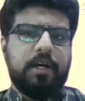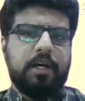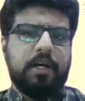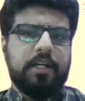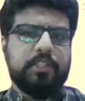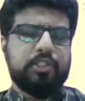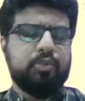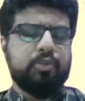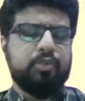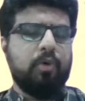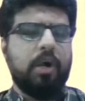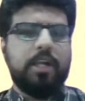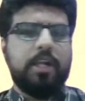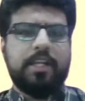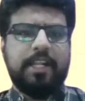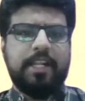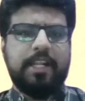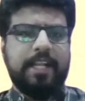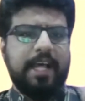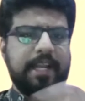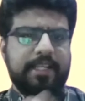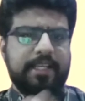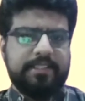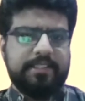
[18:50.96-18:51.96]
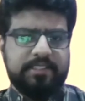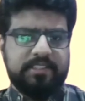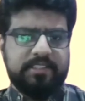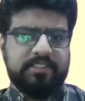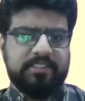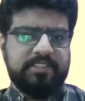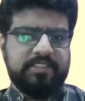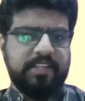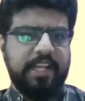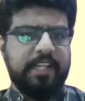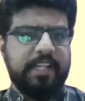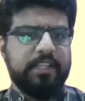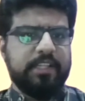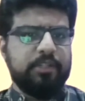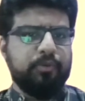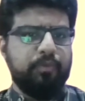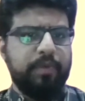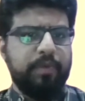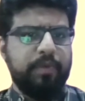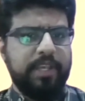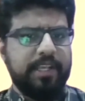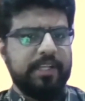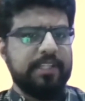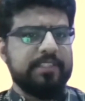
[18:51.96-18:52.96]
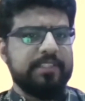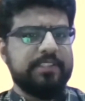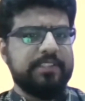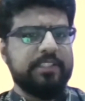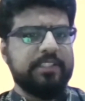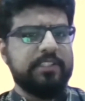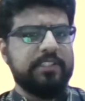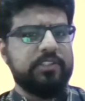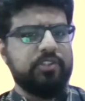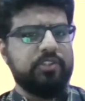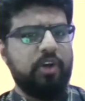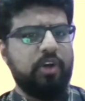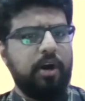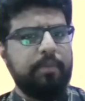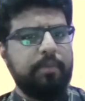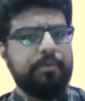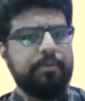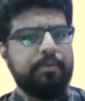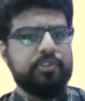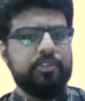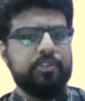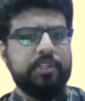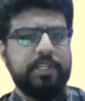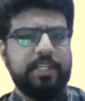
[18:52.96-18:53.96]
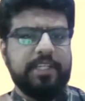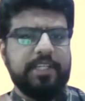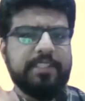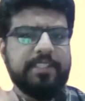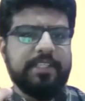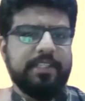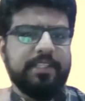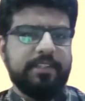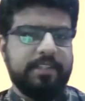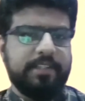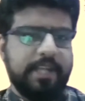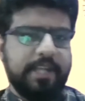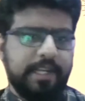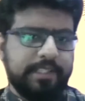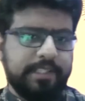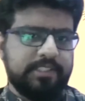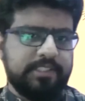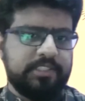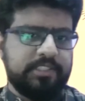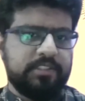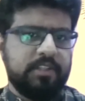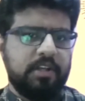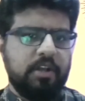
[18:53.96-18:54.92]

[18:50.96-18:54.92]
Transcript: SWOT analysis, strengths, weaknesses, opportunities, and threats